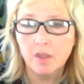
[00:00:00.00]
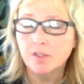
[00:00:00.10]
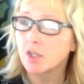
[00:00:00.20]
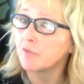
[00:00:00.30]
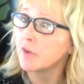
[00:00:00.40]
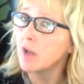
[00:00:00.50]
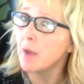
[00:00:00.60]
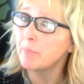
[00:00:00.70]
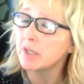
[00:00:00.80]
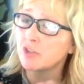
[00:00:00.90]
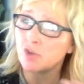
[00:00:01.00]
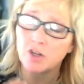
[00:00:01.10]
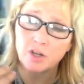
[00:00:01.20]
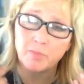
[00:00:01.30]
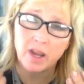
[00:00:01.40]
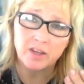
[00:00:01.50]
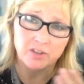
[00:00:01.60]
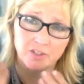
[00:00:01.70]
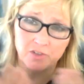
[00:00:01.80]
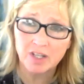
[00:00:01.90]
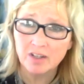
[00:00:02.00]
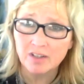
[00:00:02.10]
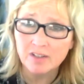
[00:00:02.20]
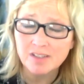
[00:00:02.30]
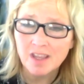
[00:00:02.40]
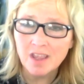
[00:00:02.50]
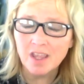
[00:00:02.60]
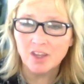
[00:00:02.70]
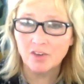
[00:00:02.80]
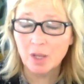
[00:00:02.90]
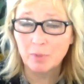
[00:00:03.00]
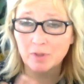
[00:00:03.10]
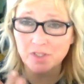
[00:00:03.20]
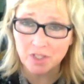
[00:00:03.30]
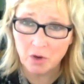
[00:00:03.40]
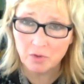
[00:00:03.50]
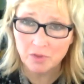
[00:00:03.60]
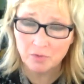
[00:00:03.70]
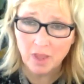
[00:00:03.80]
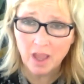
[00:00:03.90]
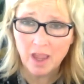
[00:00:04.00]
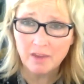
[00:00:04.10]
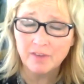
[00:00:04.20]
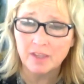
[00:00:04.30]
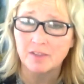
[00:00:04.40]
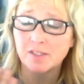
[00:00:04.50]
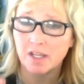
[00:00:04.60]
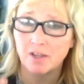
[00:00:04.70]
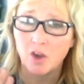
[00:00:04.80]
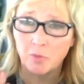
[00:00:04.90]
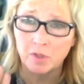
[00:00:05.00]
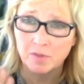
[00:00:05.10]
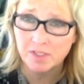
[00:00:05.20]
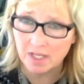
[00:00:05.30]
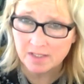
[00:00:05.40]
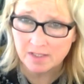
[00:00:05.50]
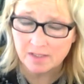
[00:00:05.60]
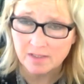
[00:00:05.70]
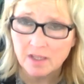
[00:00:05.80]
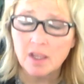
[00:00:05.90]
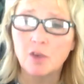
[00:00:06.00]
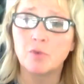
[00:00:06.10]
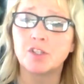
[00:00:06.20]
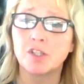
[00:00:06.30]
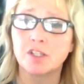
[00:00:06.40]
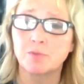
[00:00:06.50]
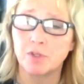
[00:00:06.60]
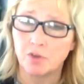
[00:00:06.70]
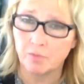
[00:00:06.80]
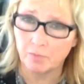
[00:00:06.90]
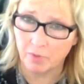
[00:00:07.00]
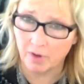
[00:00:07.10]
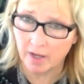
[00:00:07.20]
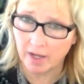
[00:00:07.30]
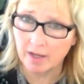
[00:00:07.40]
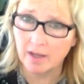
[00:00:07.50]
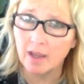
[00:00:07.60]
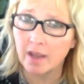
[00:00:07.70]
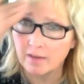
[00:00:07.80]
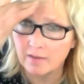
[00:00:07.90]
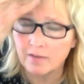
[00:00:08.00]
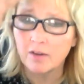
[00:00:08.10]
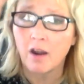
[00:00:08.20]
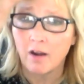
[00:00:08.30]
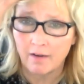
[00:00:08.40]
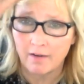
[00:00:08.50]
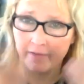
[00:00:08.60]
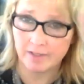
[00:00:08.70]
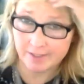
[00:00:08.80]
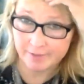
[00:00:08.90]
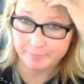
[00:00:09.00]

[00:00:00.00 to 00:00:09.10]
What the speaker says: So if you're not being triggered by your triggers, you're able to go through life in the state of homeostasis, which is when your brain and your heart